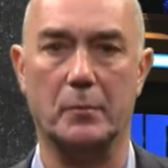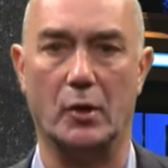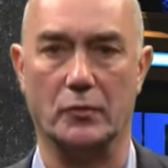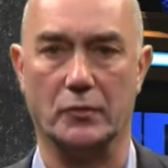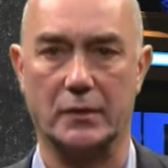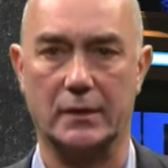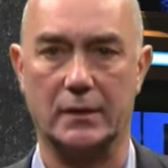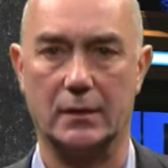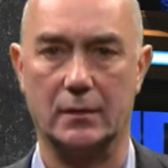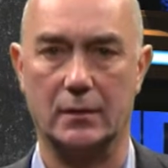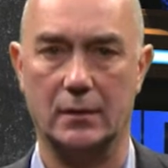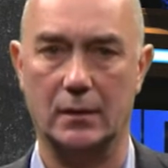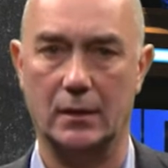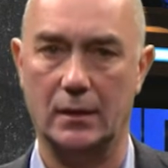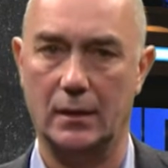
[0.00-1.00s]
bonds.
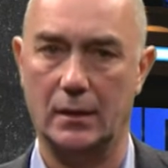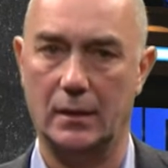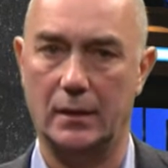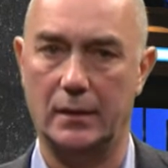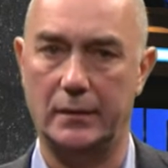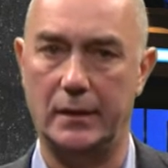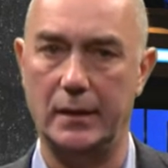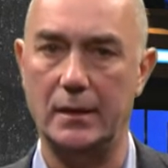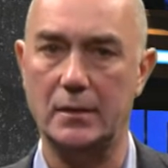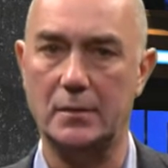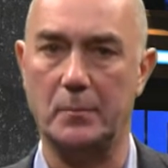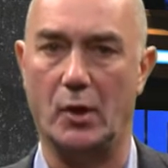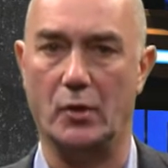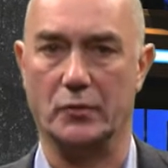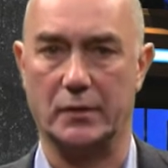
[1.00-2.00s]
These
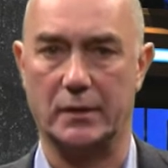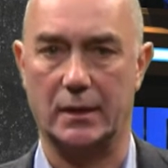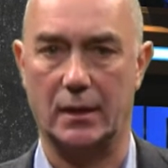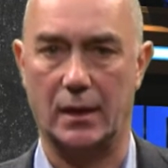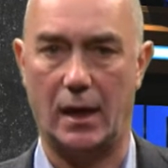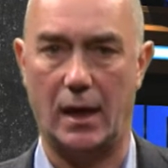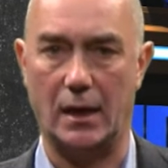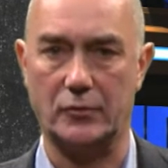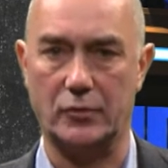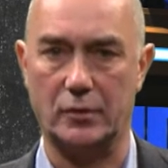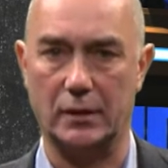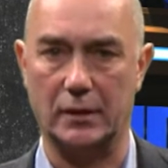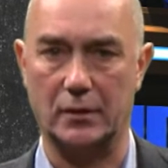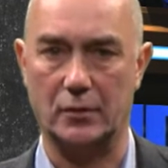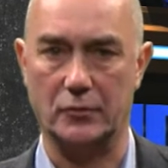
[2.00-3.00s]
bonds
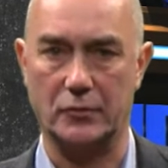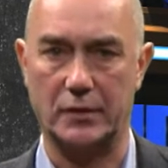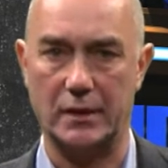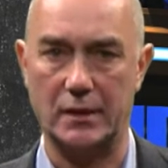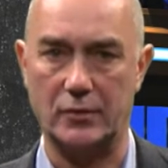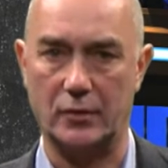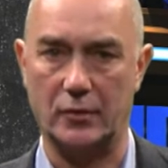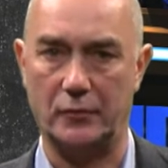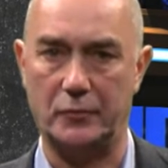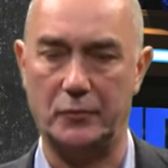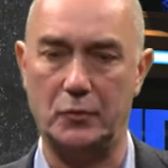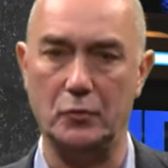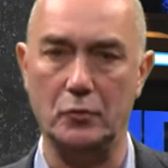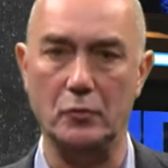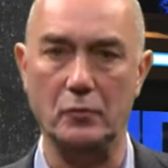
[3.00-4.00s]
actually consist of
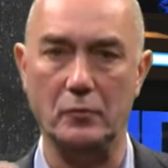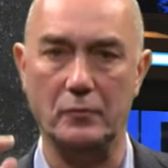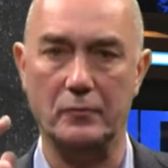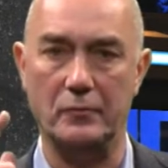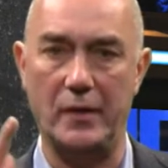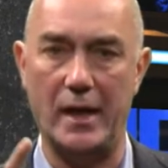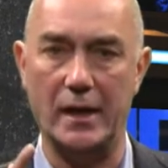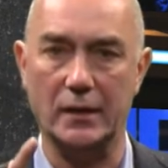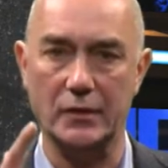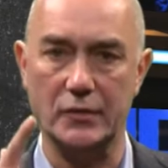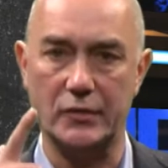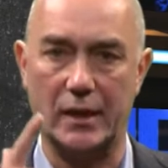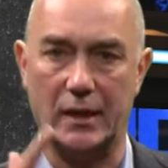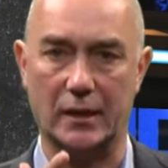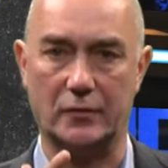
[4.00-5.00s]
two
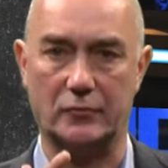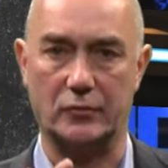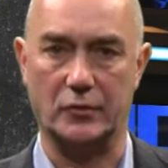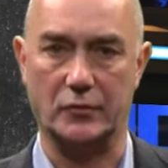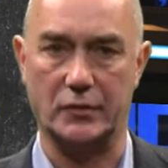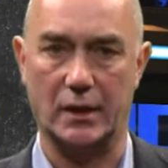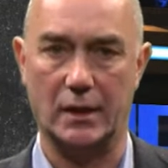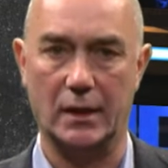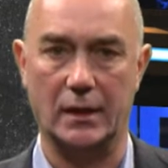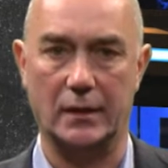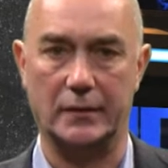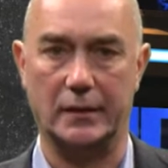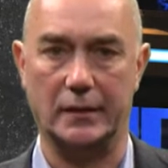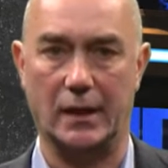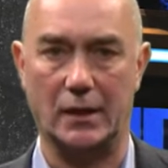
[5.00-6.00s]
valence electrons
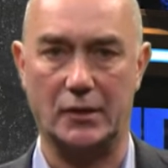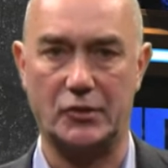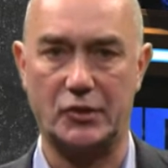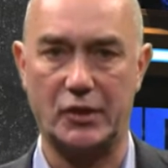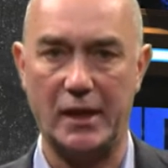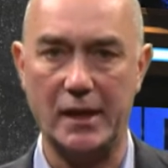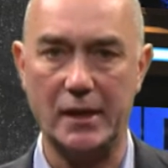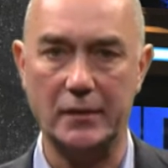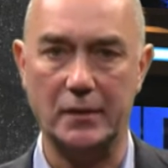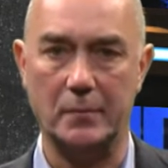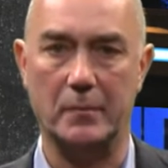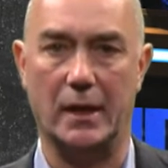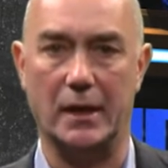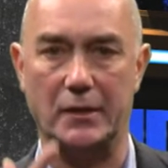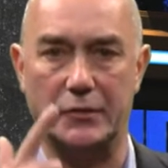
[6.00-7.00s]
that are shared
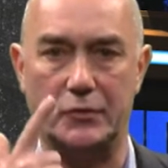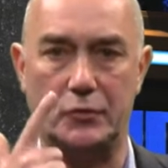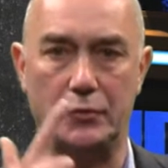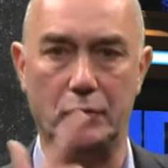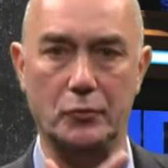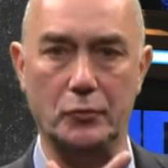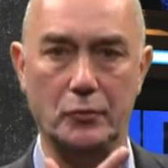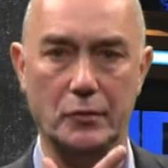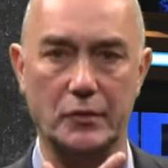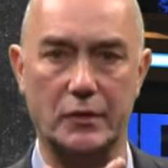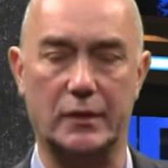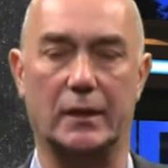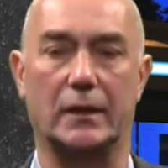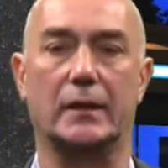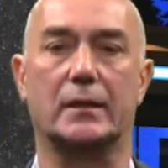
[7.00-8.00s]
by two
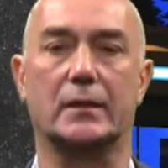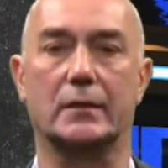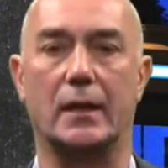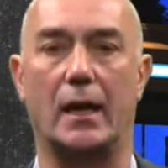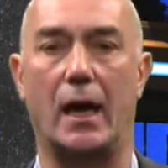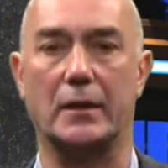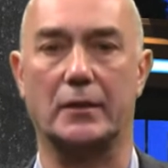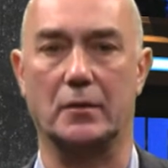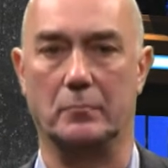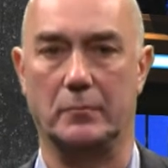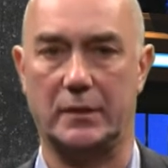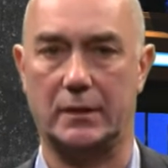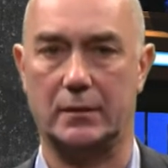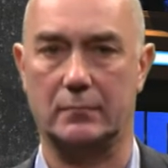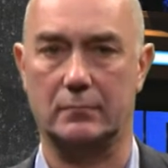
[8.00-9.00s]
silicon
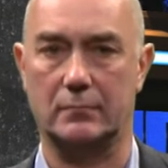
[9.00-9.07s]
atoms.